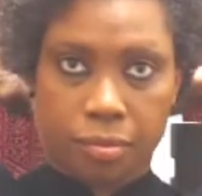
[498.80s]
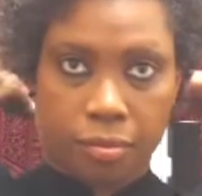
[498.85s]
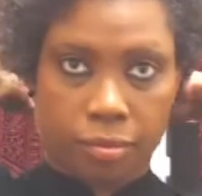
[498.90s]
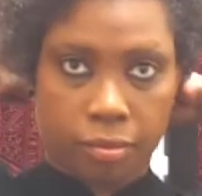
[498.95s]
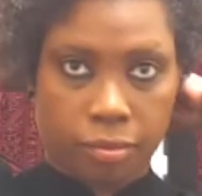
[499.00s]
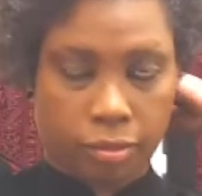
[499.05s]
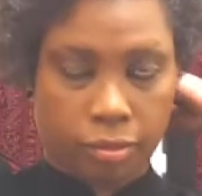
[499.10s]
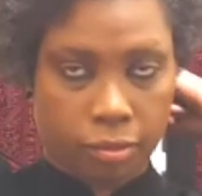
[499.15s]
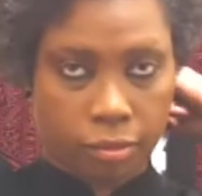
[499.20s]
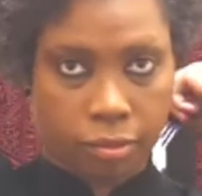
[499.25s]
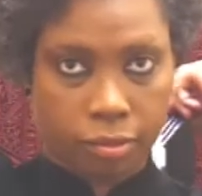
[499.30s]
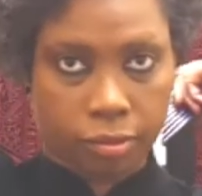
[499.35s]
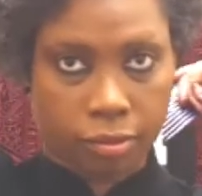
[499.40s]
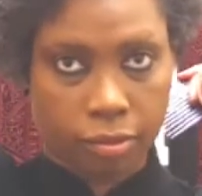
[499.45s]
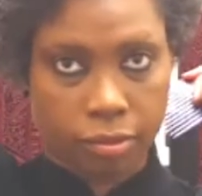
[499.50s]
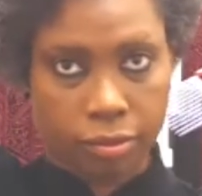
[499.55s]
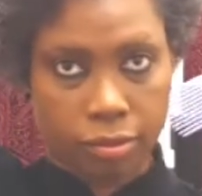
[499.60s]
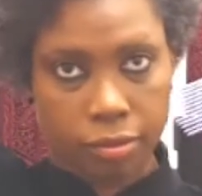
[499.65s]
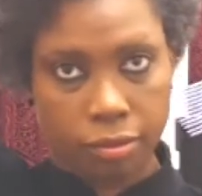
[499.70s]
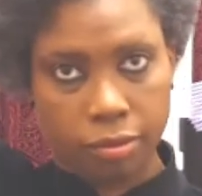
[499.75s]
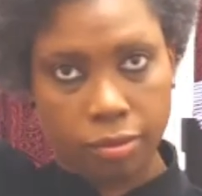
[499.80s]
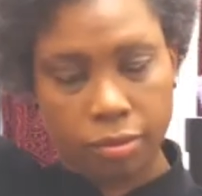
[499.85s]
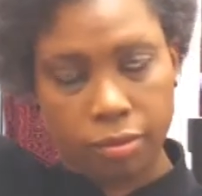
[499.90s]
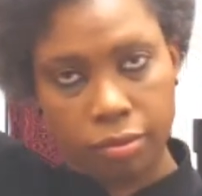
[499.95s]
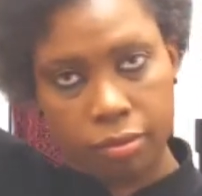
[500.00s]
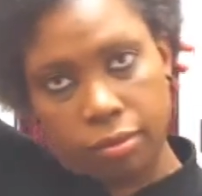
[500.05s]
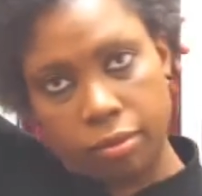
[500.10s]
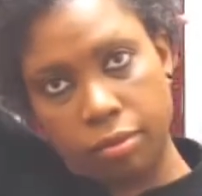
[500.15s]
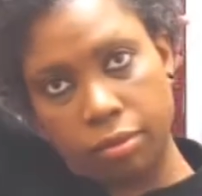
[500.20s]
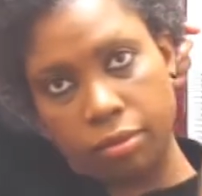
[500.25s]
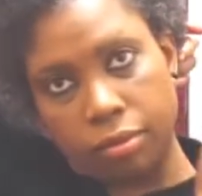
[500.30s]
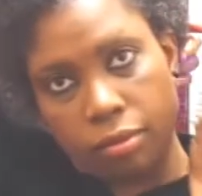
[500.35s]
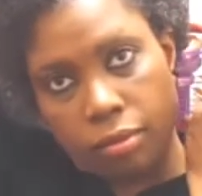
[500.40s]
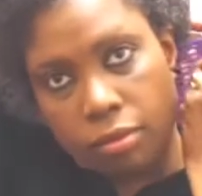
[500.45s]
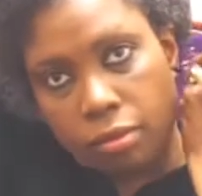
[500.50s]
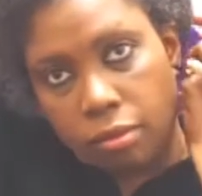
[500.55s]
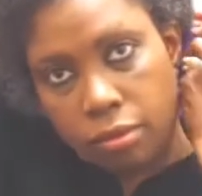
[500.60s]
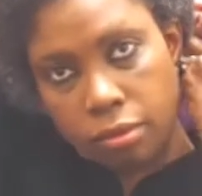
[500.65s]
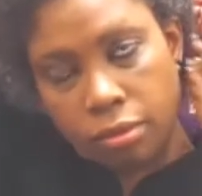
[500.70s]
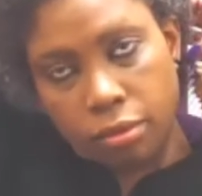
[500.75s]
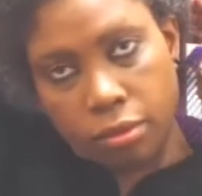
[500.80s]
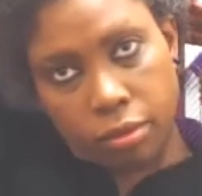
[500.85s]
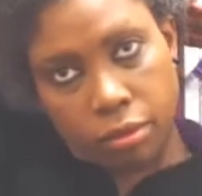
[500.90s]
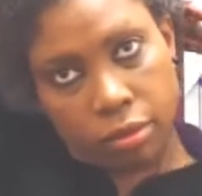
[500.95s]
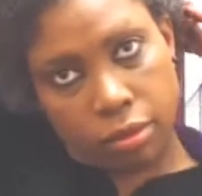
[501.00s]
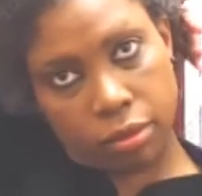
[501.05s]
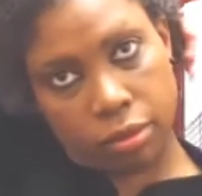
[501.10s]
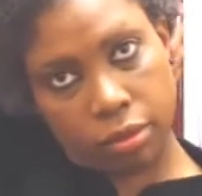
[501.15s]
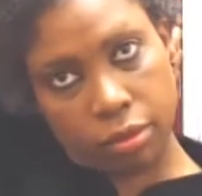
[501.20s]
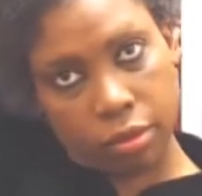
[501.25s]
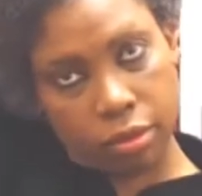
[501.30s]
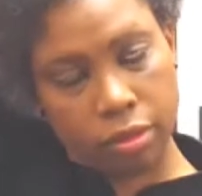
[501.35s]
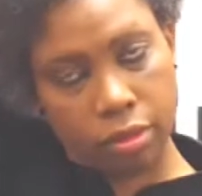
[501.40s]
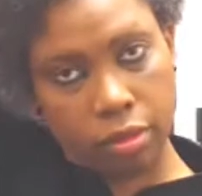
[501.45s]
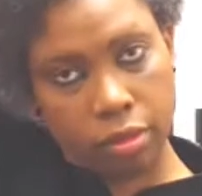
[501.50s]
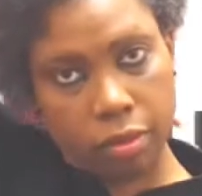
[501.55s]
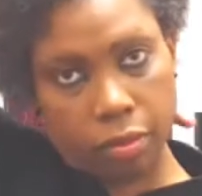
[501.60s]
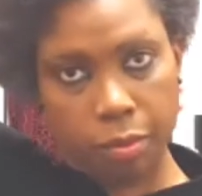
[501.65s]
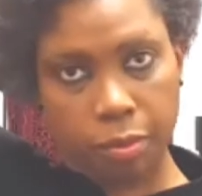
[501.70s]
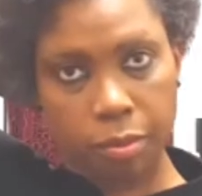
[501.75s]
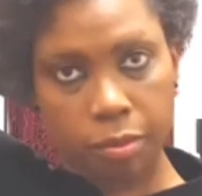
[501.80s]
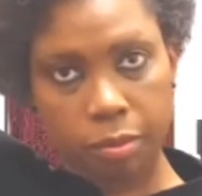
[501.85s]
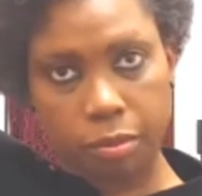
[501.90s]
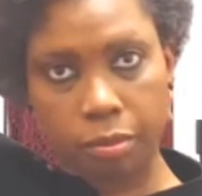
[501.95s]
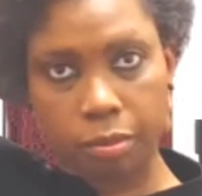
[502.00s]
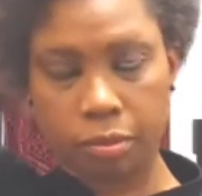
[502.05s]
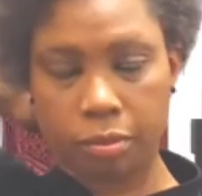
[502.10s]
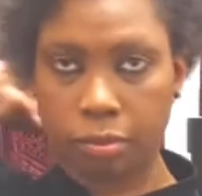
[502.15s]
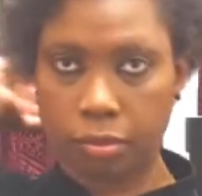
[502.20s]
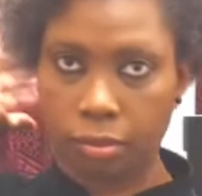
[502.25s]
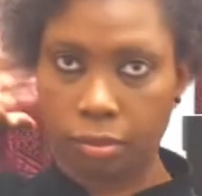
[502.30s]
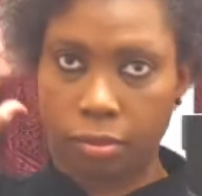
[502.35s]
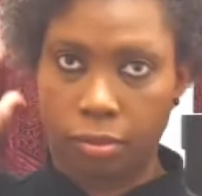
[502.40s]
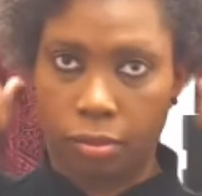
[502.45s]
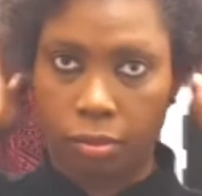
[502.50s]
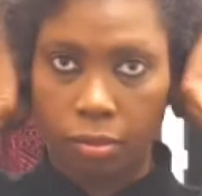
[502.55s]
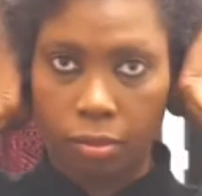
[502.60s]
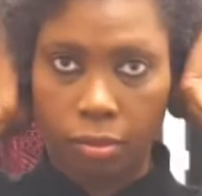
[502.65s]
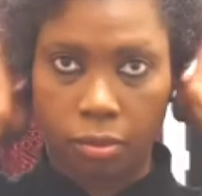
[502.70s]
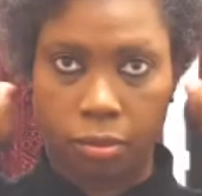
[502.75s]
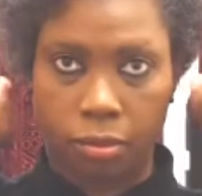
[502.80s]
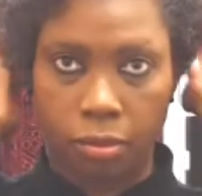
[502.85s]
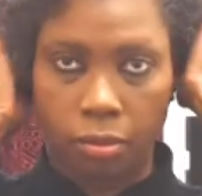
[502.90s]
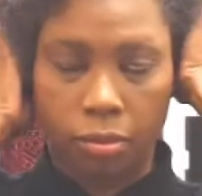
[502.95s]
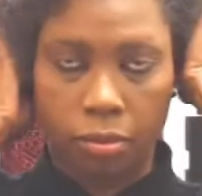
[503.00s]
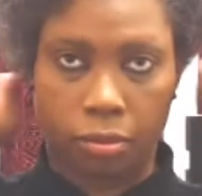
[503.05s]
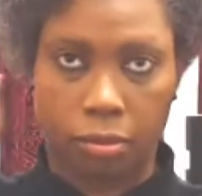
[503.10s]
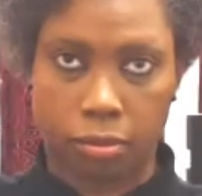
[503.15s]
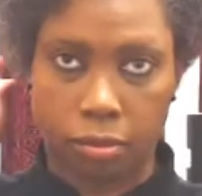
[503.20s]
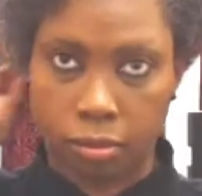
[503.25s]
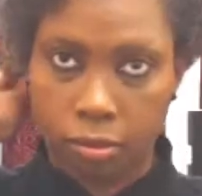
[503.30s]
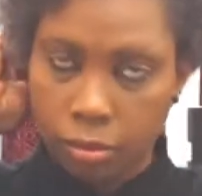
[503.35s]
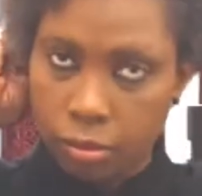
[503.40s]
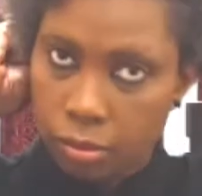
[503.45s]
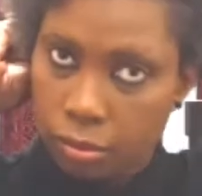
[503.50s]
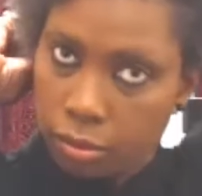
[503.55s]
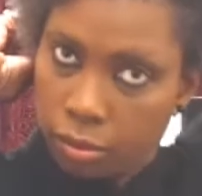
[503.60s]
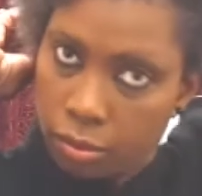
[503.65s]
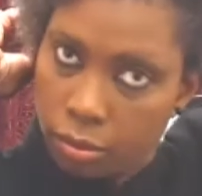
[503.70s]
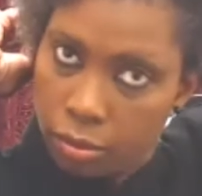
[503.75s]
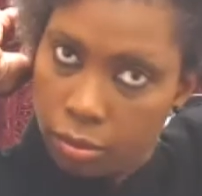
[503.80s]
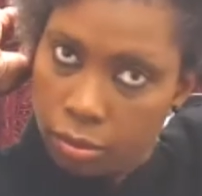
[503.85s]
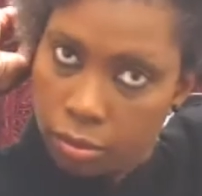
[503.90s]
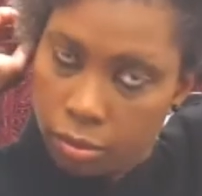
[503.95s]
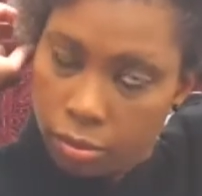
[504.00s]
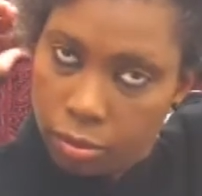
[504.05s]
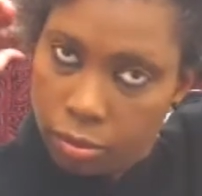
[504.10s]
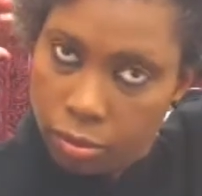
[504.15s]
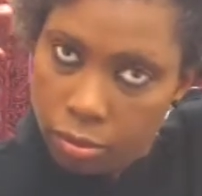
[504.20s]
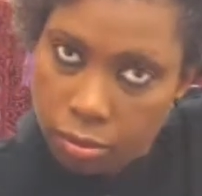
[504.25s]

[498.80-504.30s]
Nobody speaks.